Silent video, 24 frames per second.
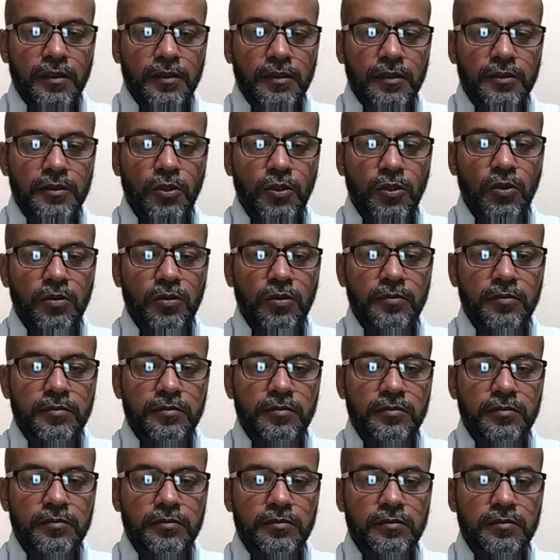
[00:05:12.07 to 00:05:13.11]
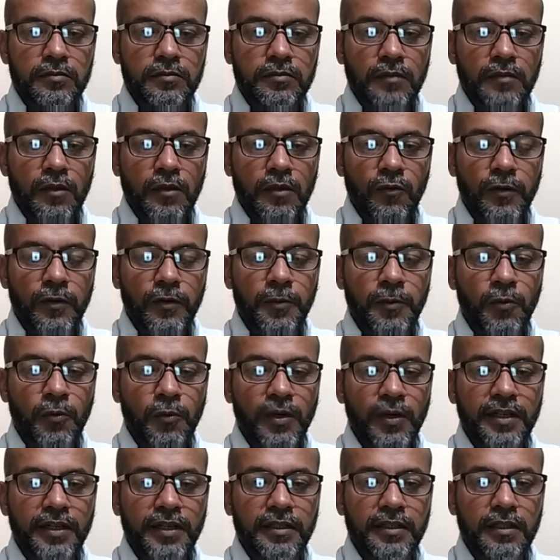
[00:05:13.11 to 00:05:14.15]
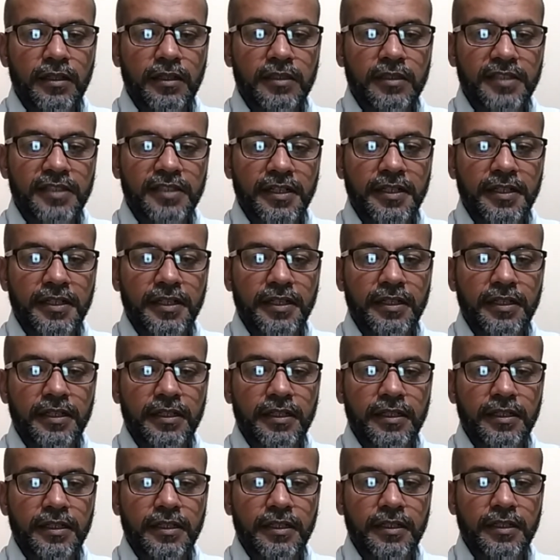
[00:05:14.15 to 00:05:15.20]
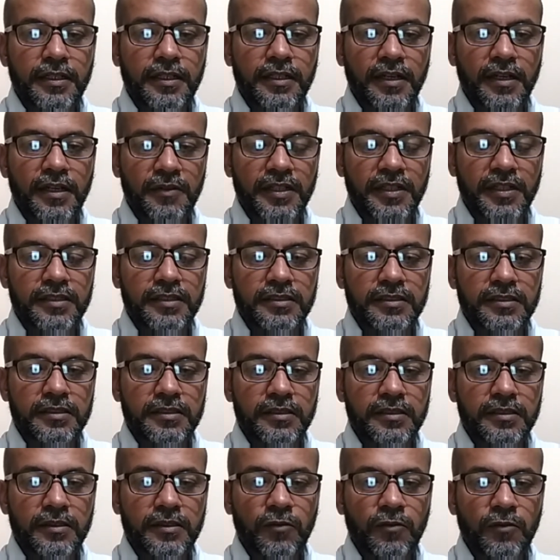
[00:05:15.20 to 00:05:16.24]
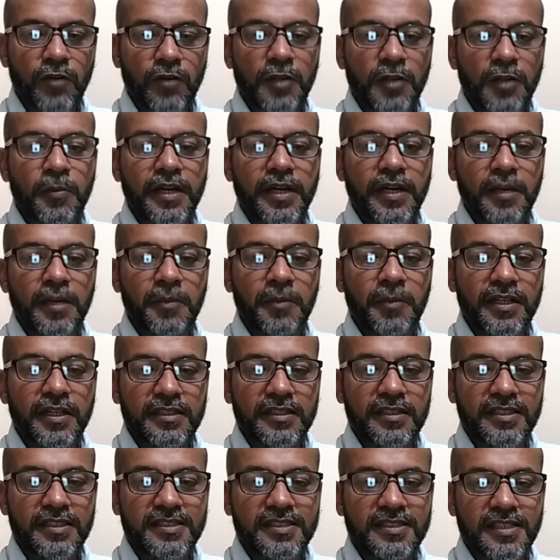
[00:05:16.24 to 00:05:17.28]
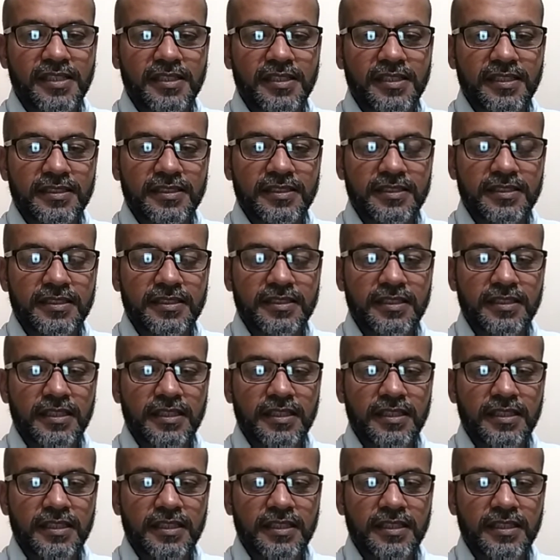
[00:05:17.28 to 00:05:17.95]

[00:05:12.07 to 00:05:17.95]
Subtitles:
So when you provide secondary evidence, but bear in mind these three things.